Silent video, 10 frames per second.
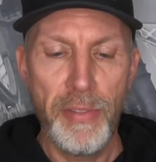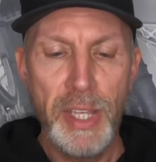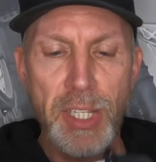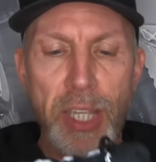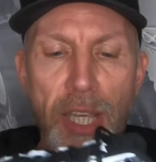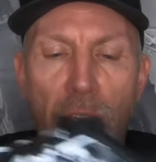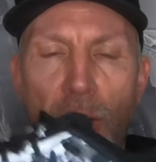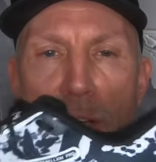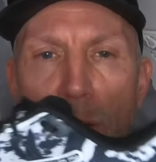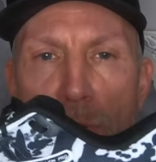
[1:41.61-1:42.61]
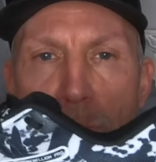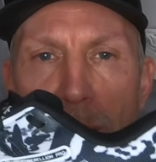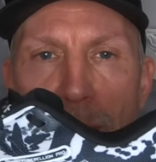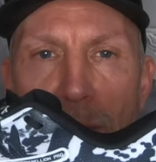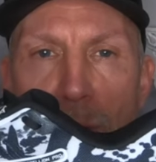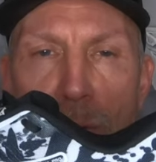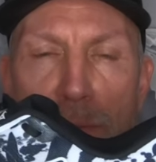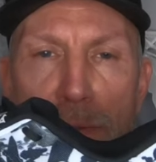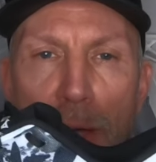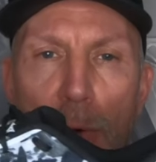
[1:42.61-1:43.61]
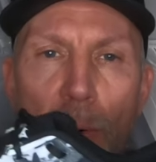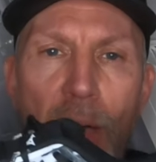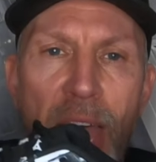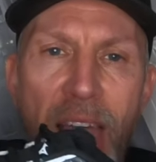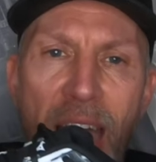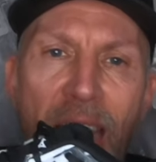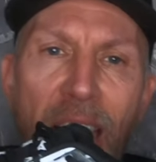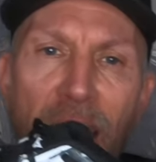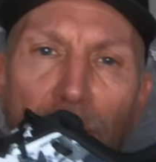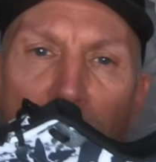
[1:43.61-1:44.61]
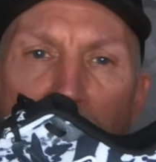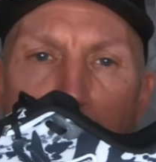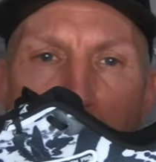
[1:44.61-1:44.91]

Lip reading: this is the kind of only bit that you can feel. And if you lean